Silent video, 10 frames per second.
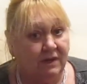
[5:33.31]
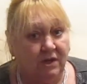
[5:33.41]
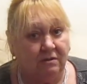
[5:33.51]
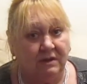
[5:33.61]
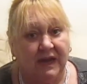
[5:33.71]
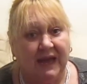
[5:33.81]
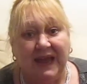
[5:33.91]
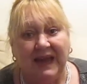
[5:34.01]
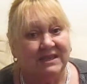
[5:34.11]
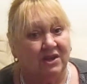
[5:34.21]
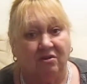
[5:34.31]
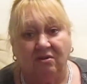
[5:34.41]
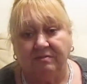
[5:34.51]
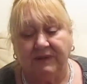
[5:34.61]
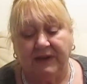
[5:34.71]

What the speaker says: the UK at all.